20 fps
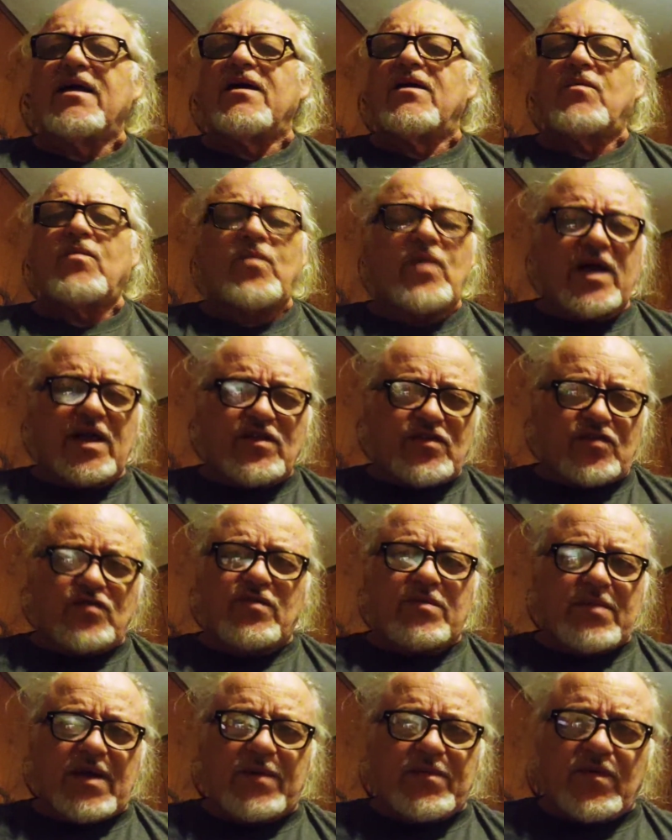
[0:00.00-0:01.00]
What do you
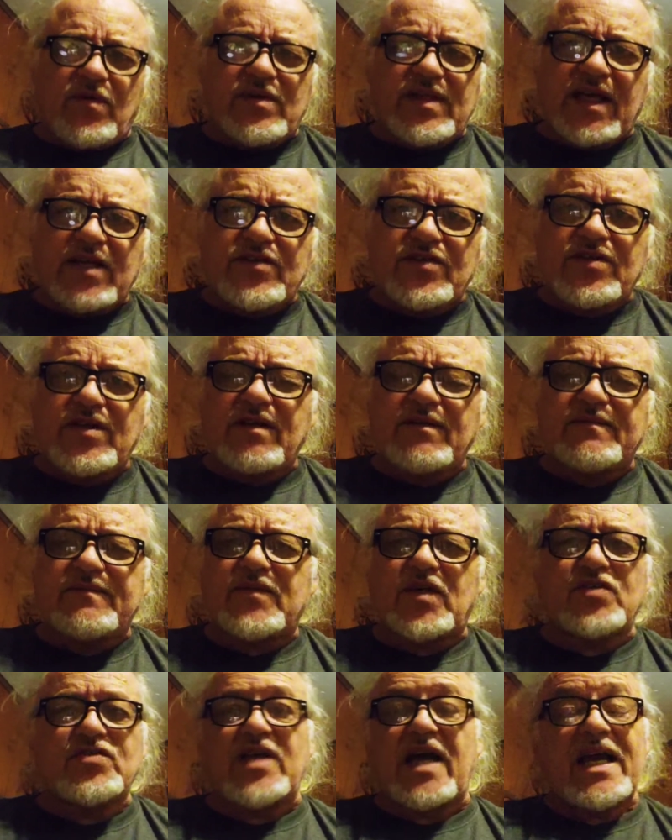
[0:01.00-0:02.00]
remember all that shit?
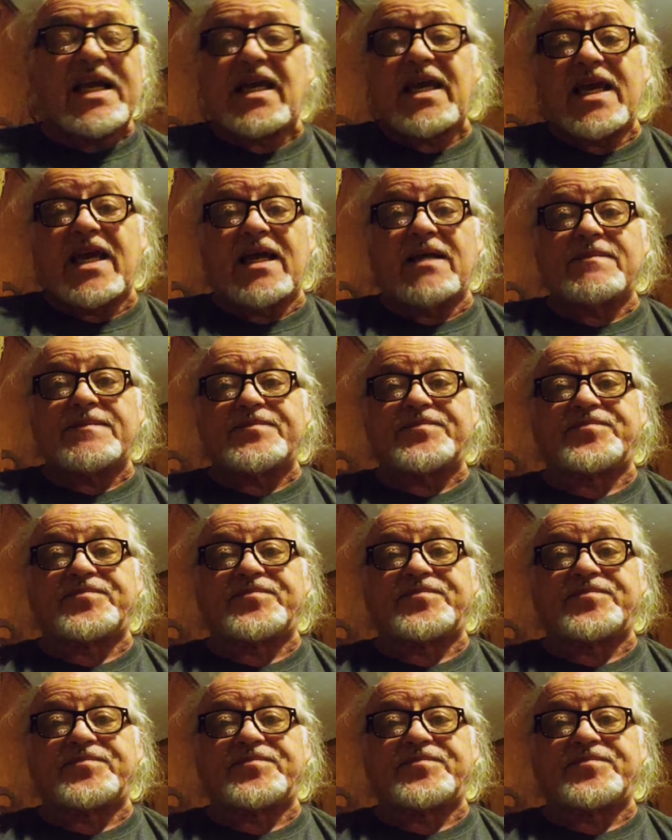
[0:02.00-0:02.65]
Because I can't.